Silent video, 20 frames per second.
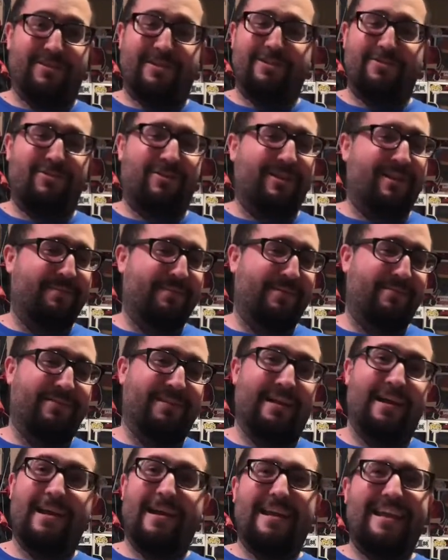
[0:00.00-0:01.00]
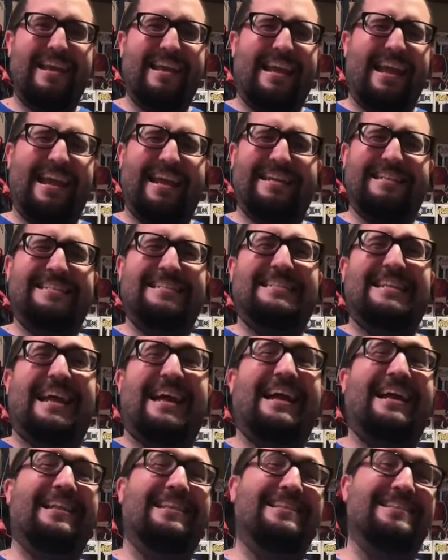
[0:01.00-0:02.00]
I know a lot of people that can't
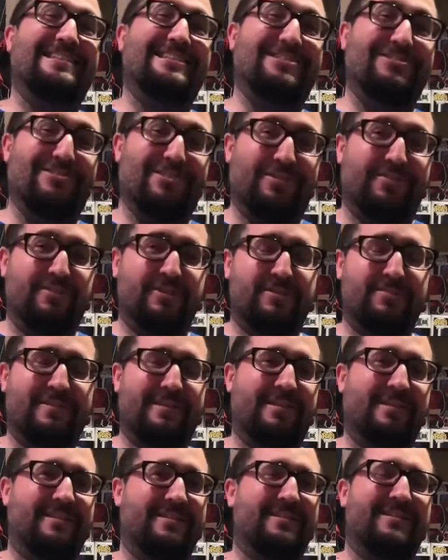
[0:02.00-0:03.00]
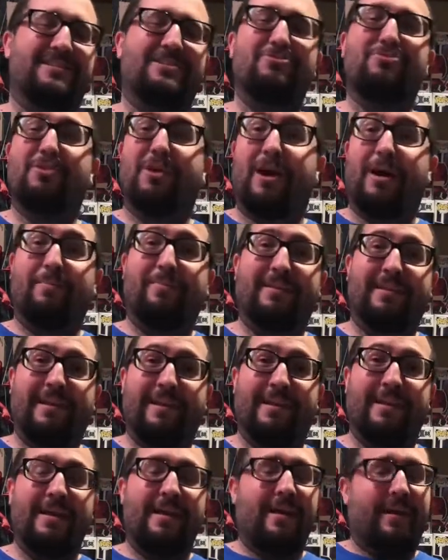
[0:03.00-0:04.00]
stand this universe because it's too
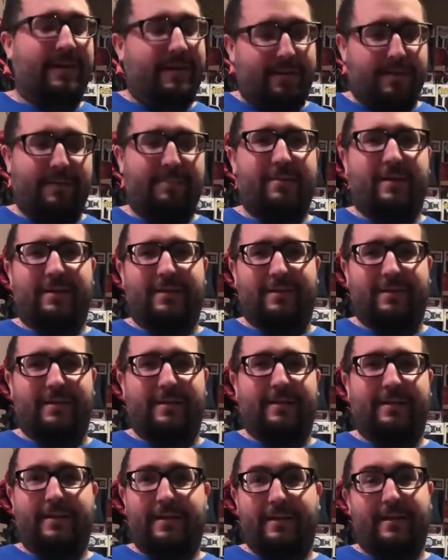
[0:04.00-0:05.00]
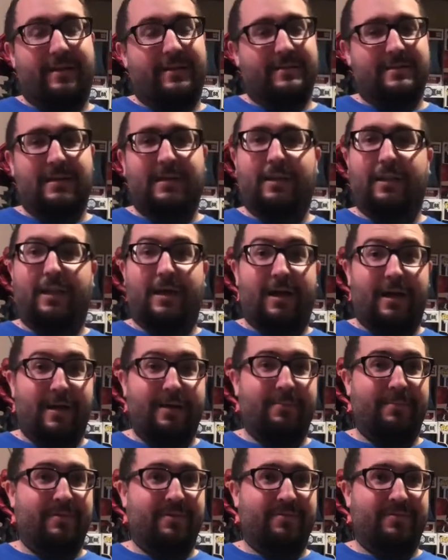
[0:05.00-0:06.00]
complicated. And I'm not going to lie, yeah, it's a lot
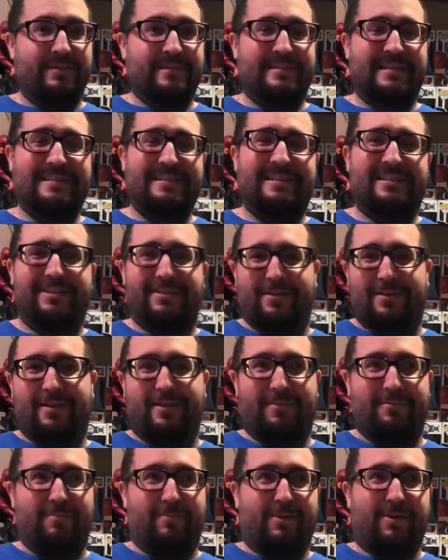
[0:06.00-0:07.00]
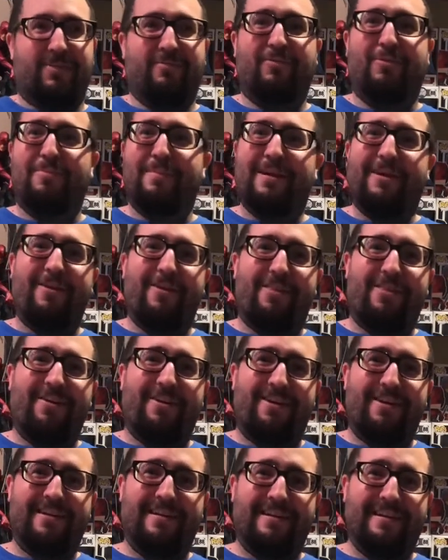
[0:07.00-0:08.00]
of movies. I did the Marvel
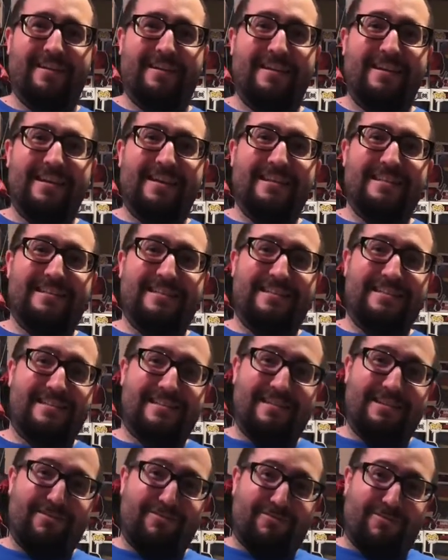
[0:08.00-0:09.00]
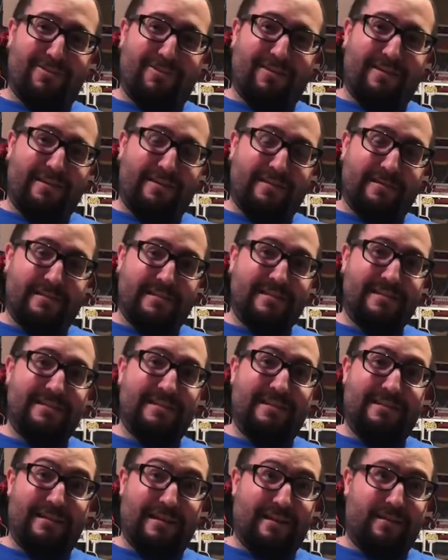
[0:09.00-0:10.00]
marathon in Disney World,
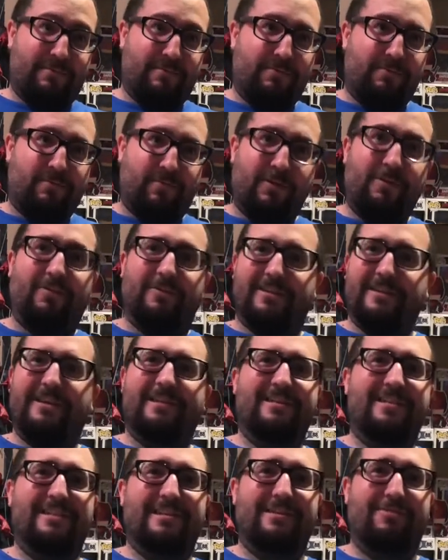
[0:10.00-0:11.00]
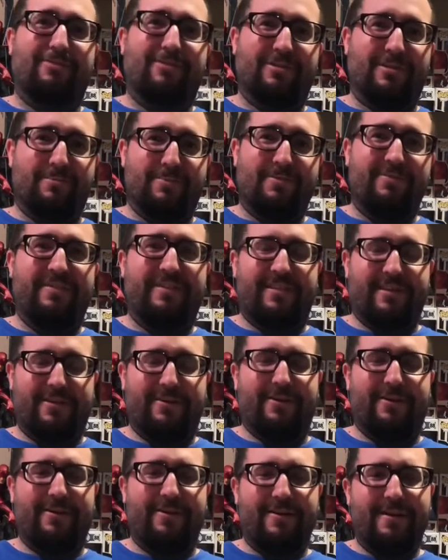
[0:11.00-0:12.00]
Disney World, the movie
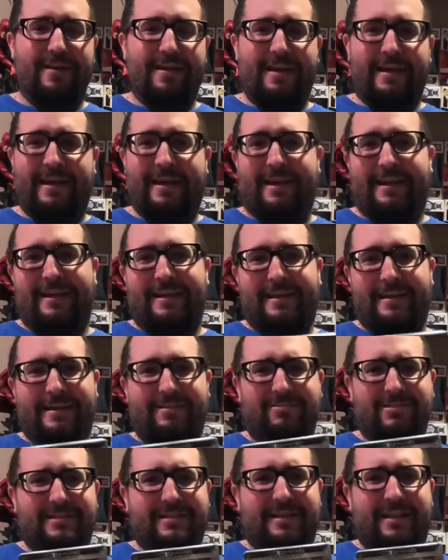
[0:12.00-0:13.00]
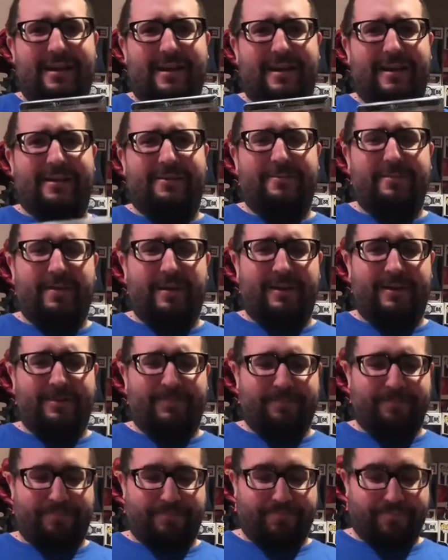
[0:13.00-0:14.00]
theater. And it was a lot. And
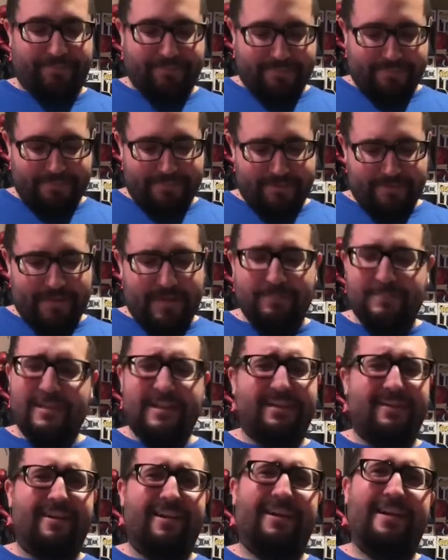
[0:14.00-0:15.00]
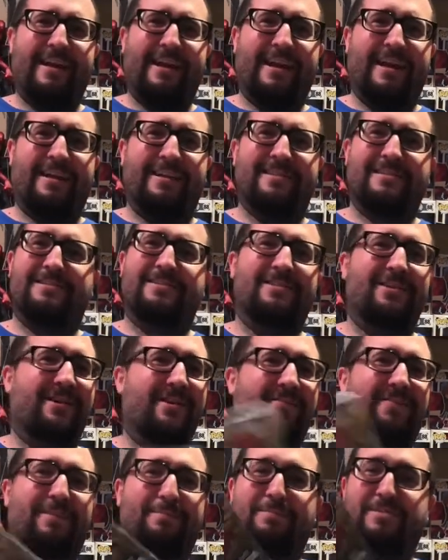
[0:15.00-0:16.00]
I'm saying a lot of ands. I'm sorry
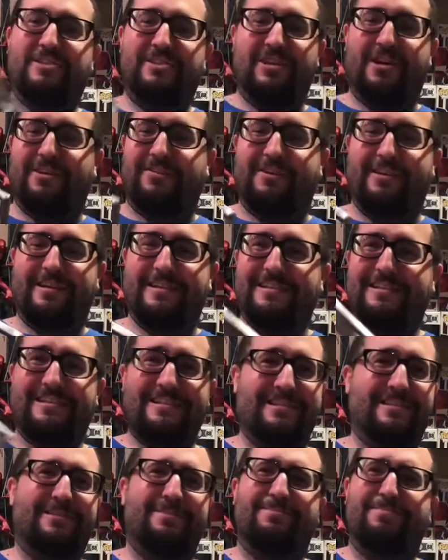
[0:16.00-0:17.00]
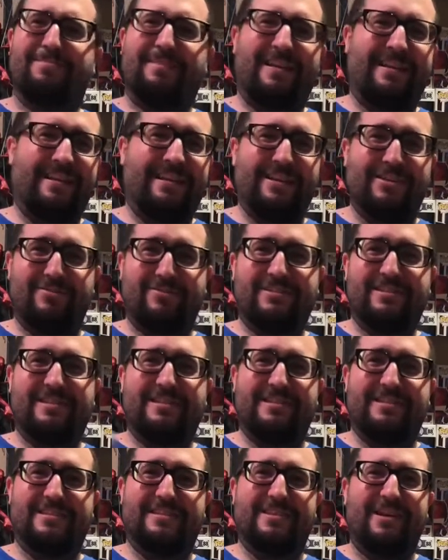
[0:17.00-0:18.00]
if I'm stuttering. It's just getting used to
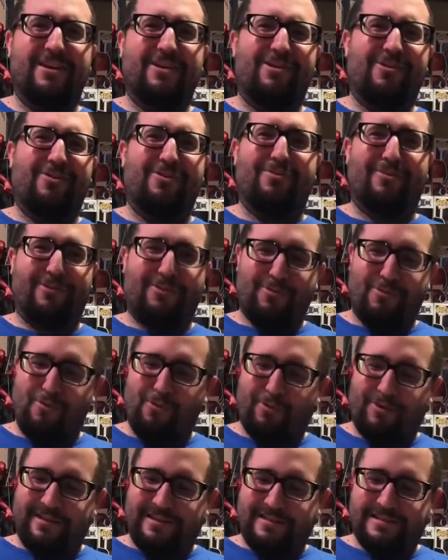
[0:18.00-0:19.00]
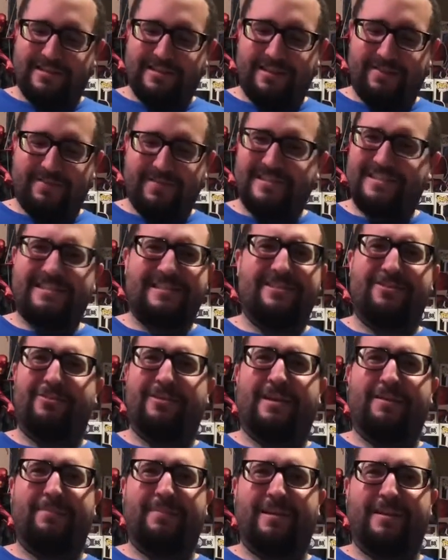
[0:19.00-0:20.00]
this whole recording stuff. It's so
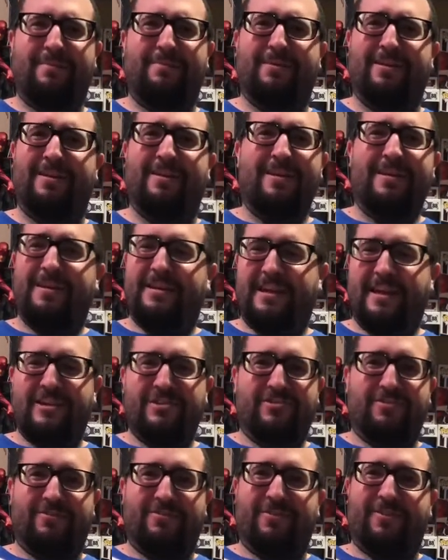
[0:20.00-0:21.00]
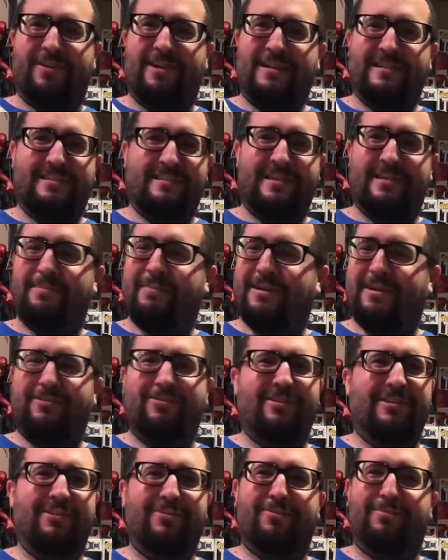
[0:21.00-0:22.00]
not me. I'm an introvert. I stay in my
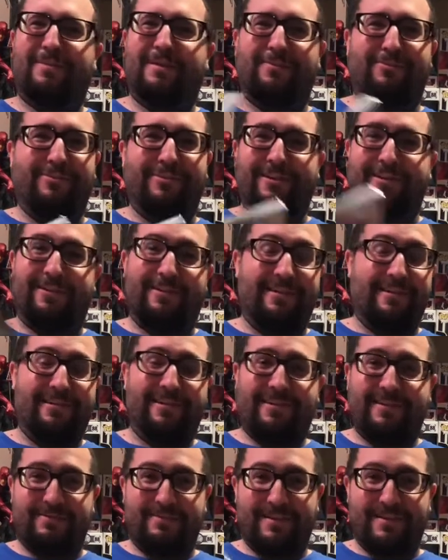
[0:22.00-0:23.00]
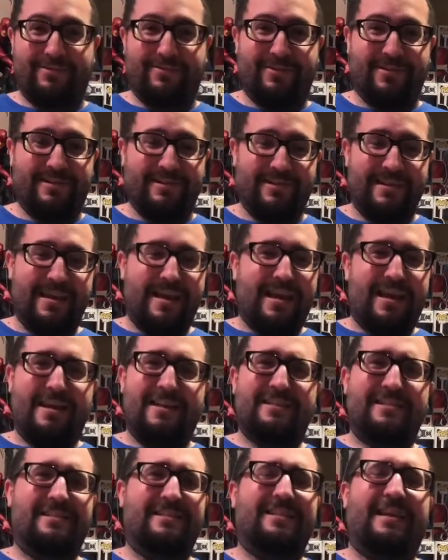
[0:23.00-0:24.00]
own little bubble here, and look at me doing this. And
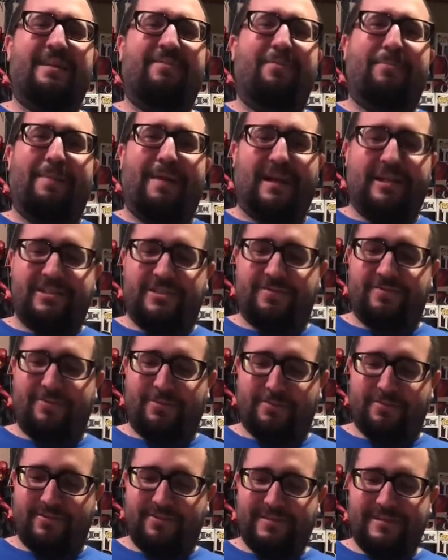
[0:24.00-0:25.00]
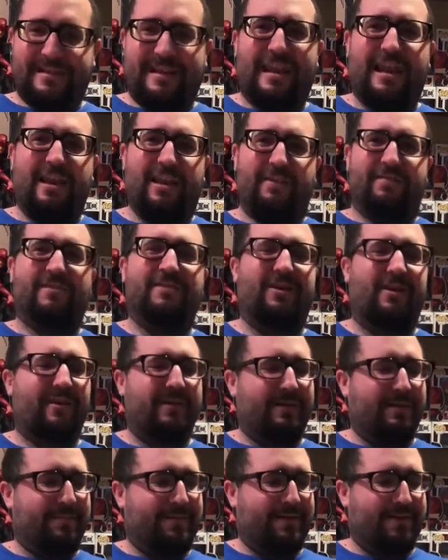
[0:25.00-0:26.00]
it's because I have a passion for movies, and I love
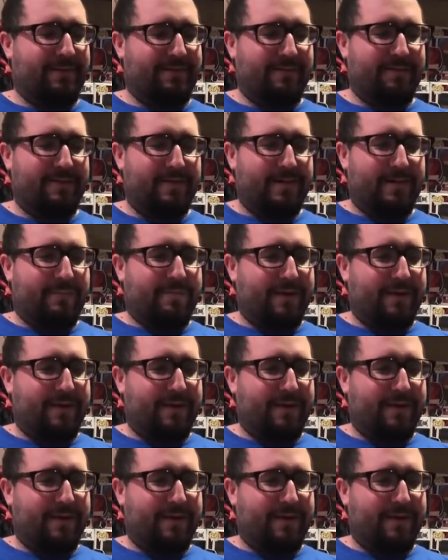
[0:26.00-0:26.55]
talking about them.